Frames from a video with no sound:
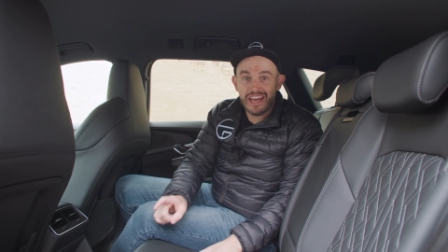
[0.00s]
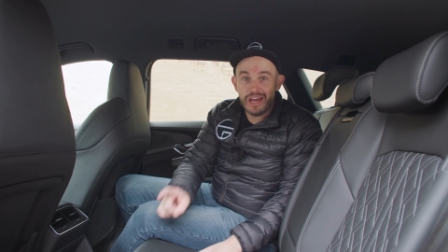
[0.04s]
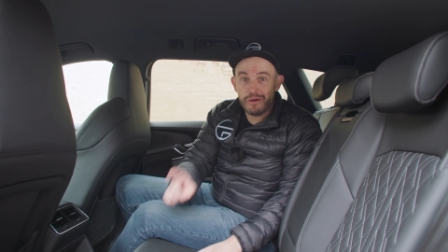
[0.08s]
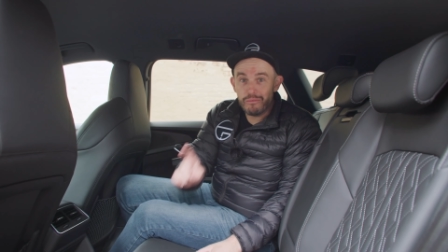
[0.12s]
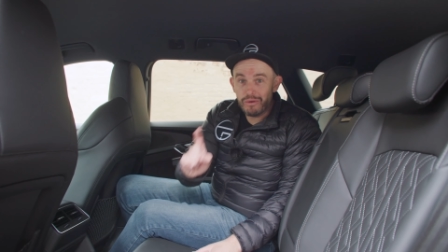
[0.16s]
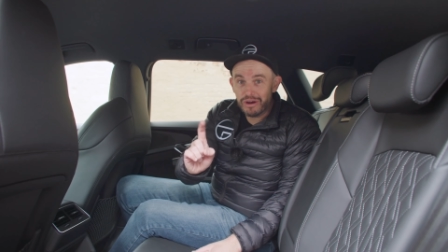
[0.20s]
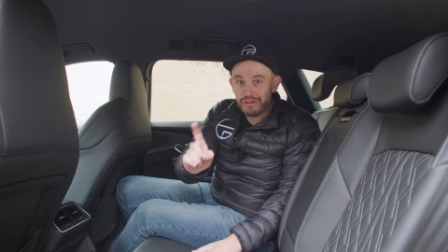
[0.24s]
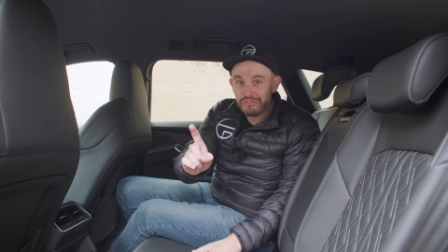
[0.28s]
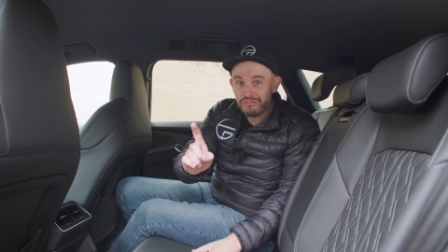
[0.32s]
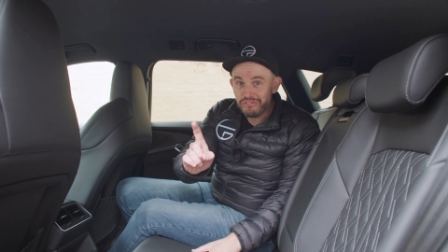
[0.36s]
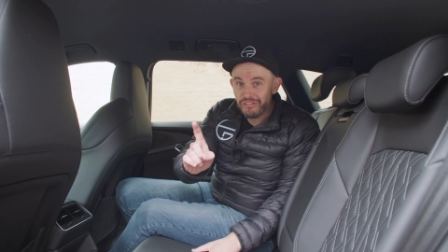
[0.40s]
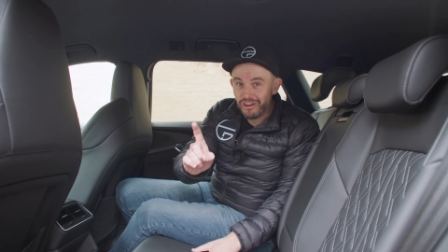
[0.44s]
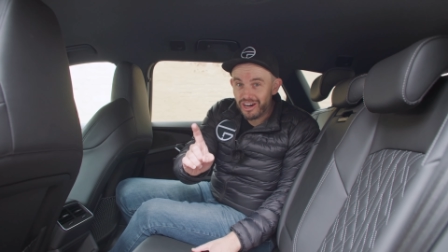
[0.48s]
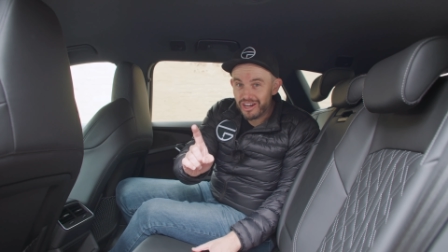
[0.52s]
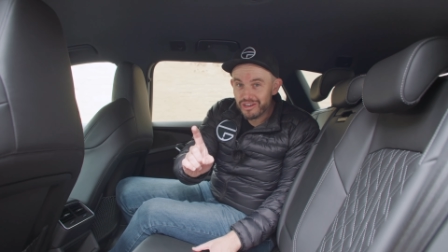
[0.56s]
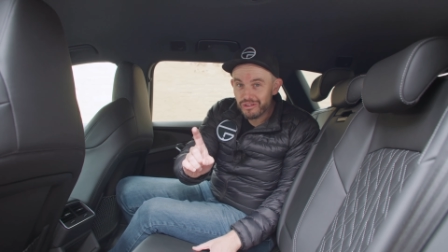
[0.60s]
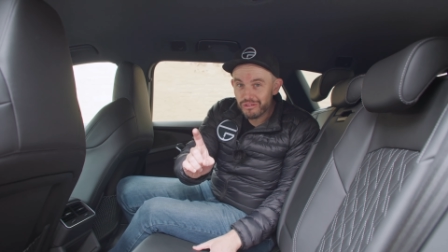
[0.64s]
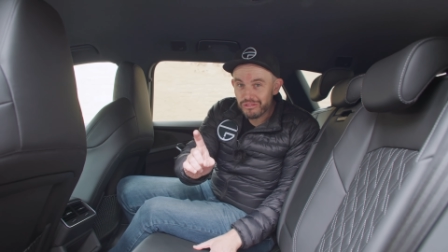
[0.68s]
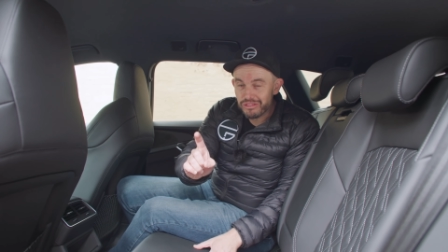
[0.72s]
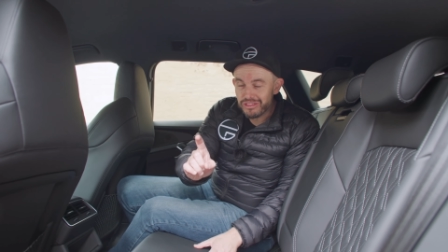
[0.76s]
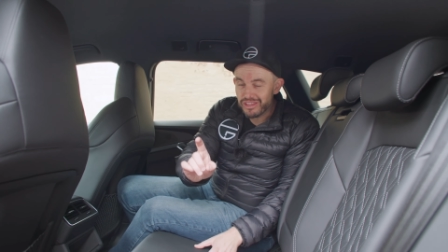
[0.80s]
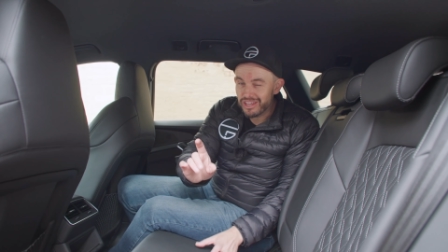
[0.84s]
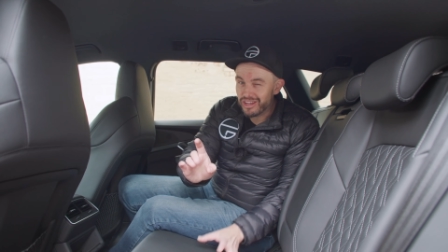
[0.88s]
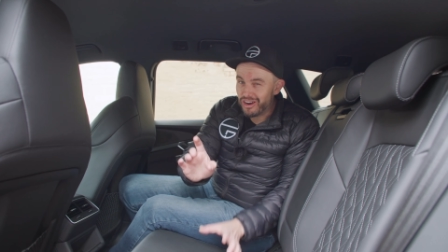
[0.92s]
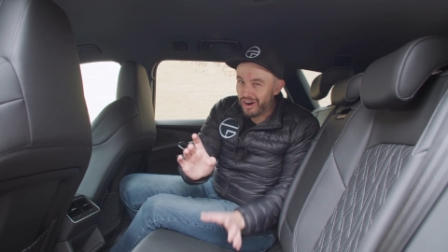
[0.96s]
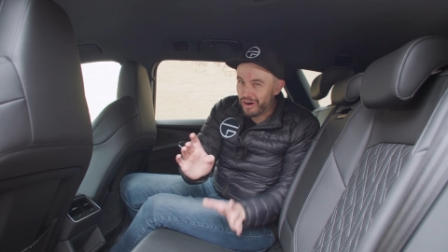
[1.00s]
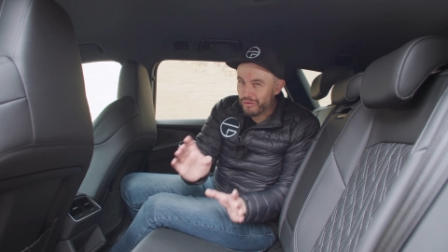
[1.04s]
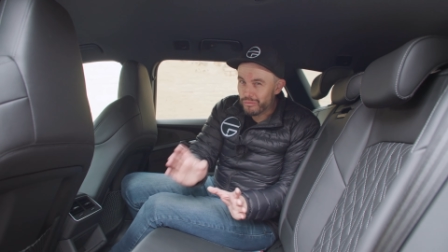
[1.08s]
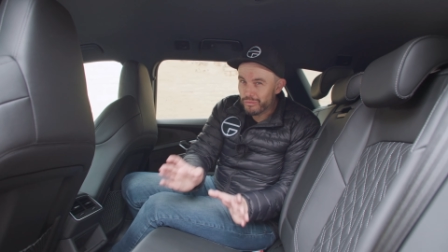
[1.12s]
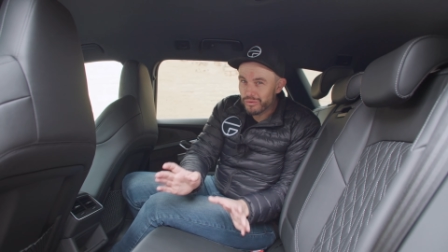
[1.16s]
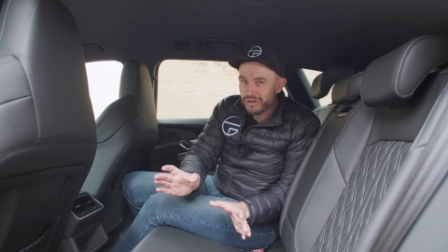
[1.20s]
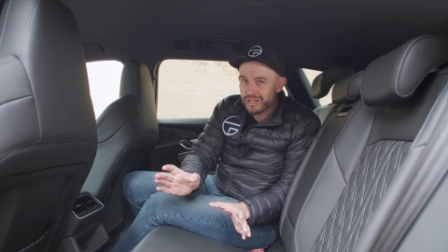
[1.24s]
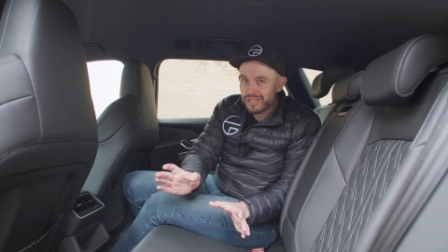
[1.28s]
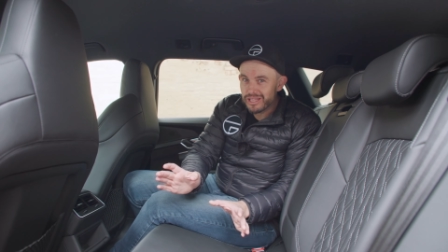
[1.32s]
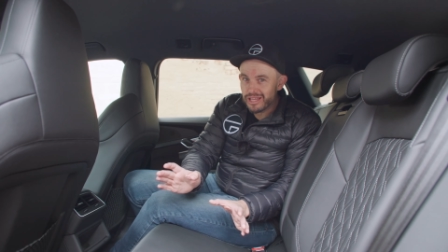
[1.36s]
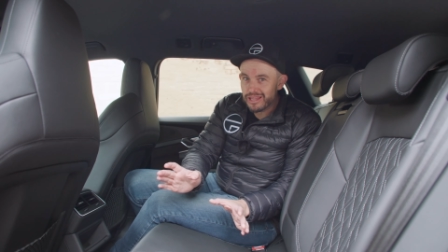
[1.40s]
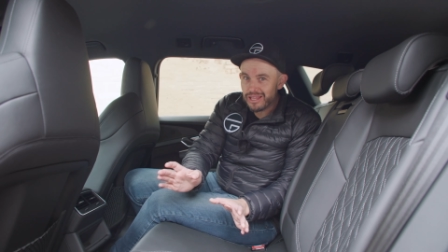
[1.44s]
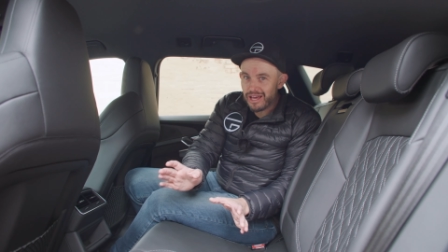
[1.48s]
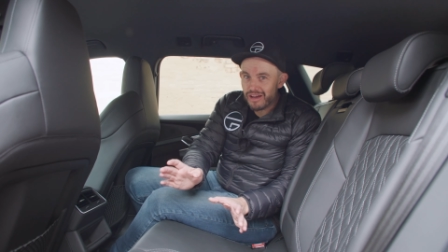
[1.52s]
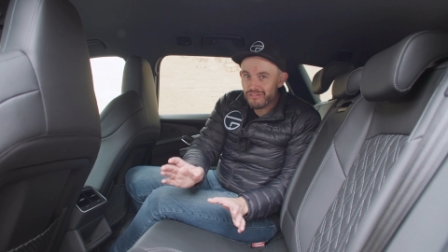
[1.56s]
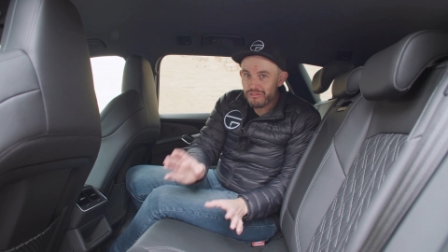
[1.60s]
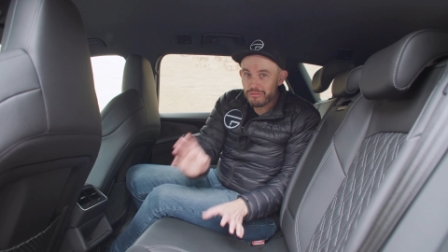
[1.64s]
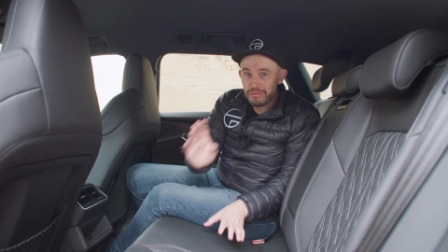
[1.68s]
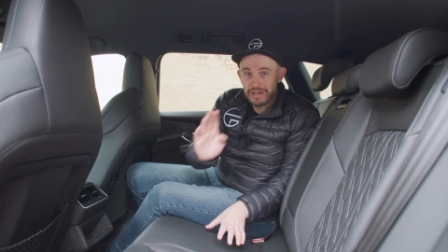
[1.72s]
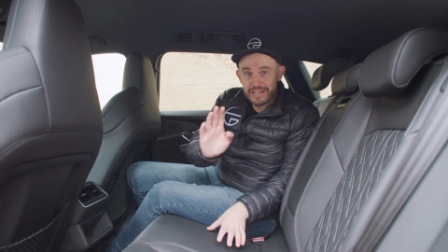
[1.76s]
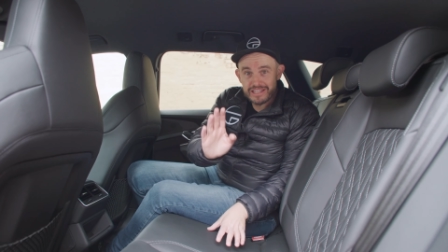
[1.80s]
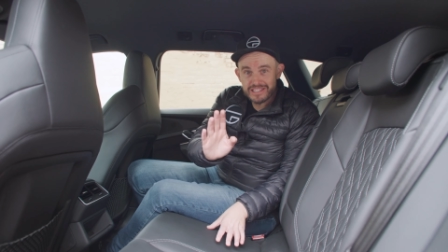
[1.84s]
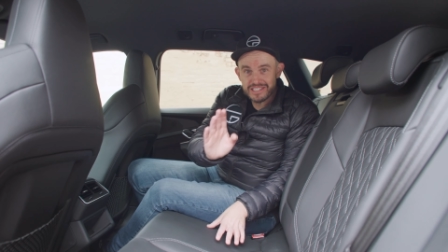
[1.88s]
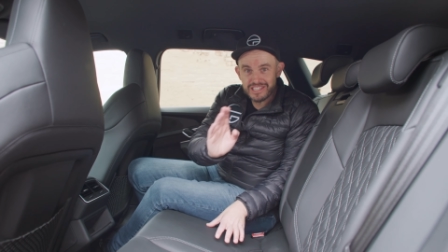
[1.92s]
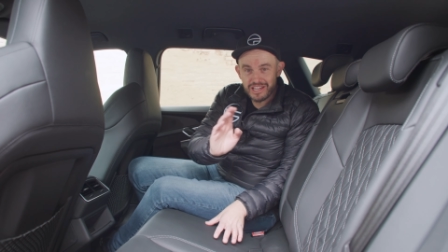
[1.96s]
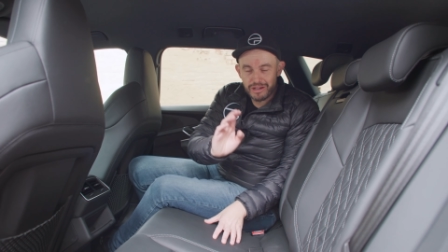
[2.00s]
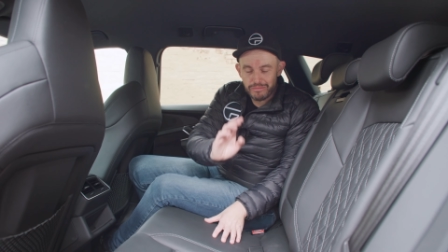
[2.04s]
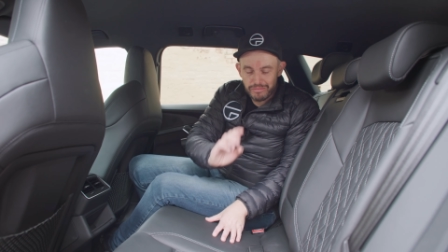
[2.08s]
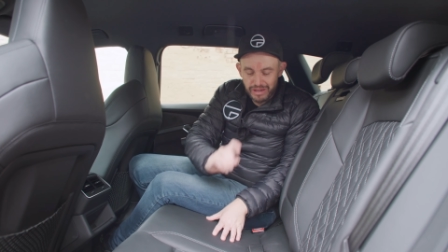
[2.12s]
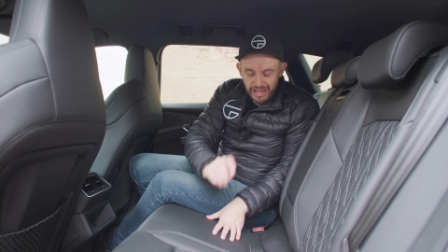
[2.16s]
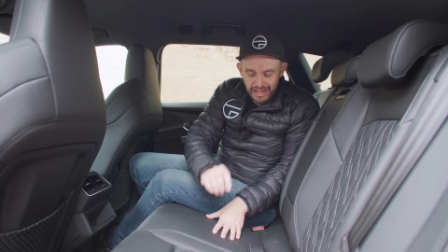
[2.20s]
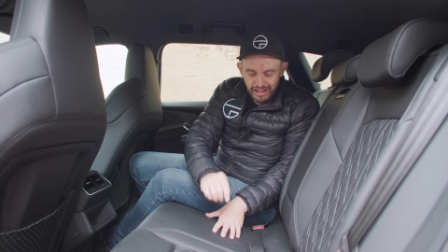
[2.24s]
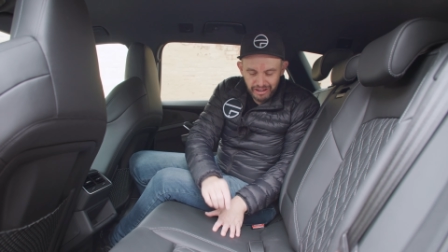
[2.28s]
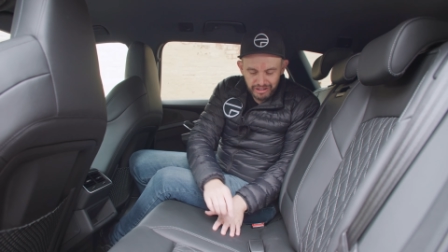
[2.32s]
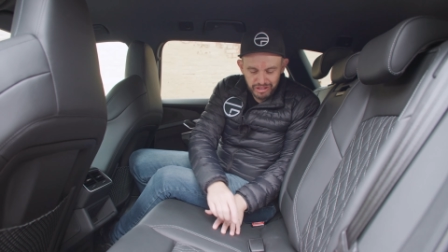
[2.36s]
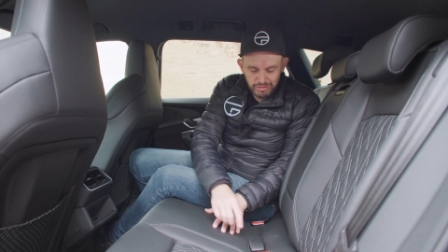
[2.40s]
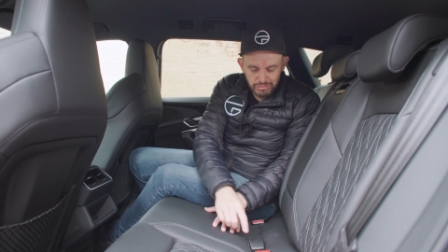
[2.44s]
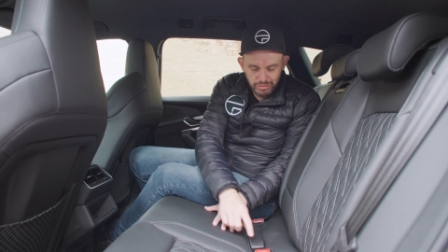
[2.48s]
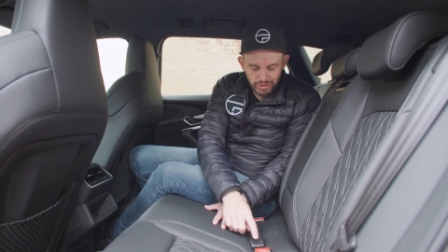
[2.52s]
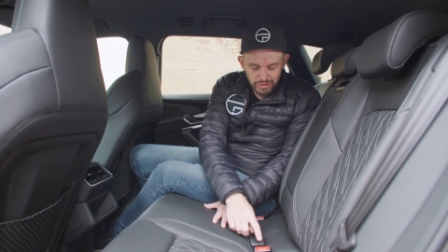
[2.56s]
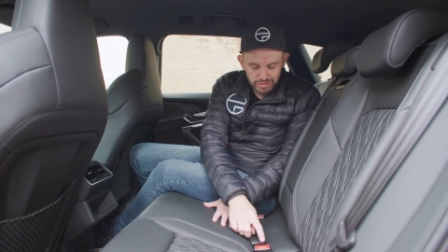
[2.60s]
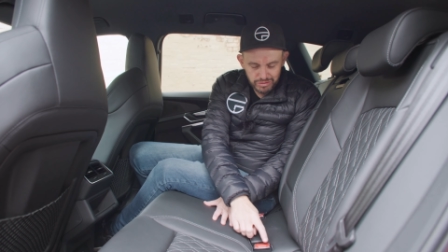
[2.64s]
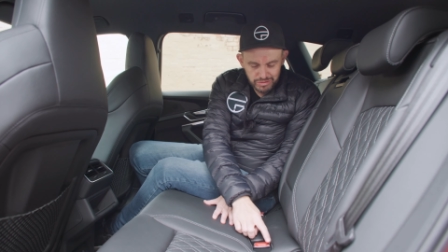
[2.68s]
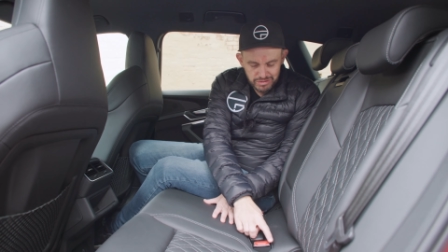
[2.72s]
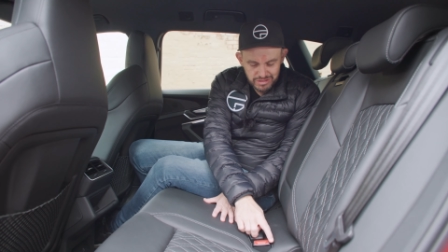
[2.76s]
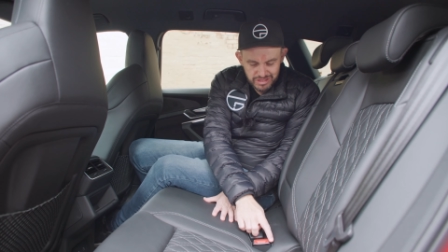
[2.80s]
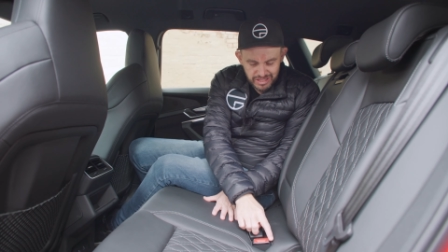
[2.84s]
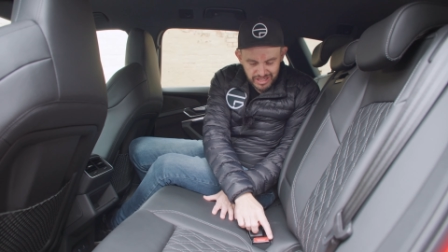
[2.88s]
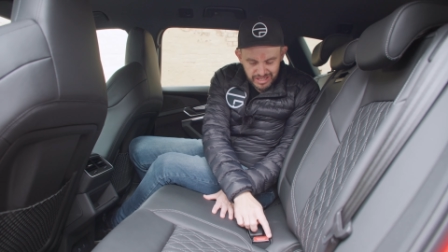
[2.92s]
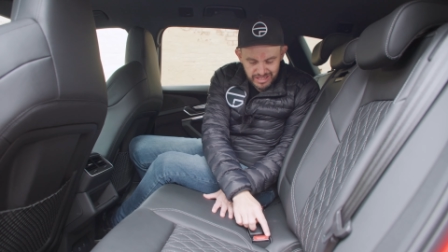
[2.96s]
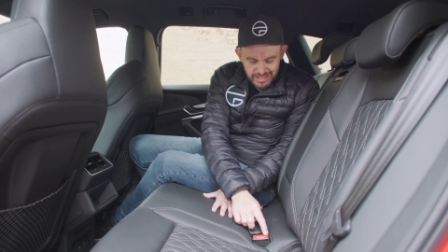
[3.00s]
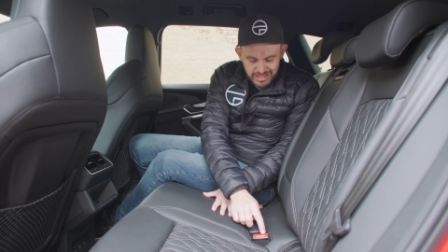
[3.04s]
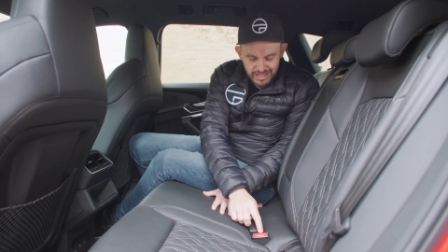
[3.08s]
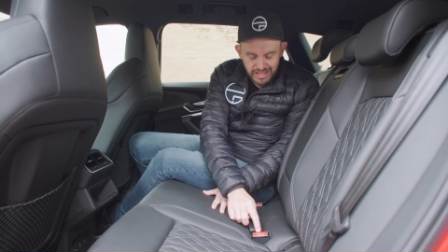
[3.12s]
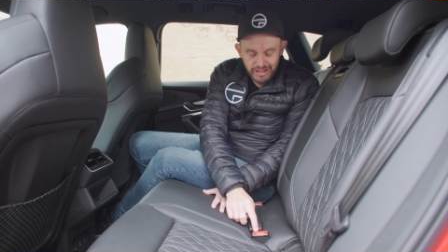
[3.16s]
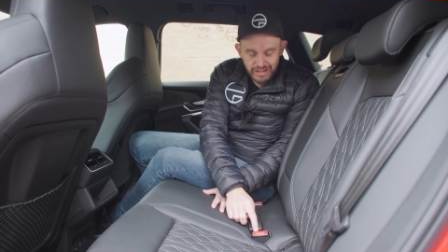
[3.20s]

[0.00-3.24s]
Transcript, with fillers: And one final thing I really love about some Audi models is